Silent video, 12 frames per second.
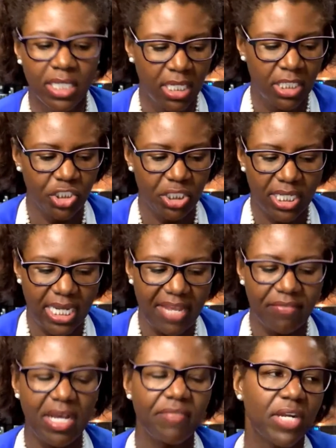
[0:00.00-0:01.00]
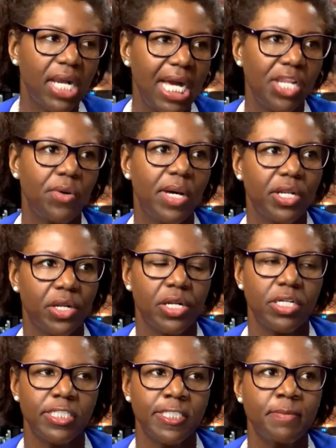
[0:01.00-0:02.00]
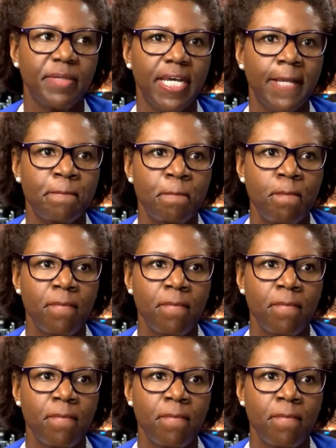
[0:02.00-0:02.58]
She doesn't have avocado on hers, but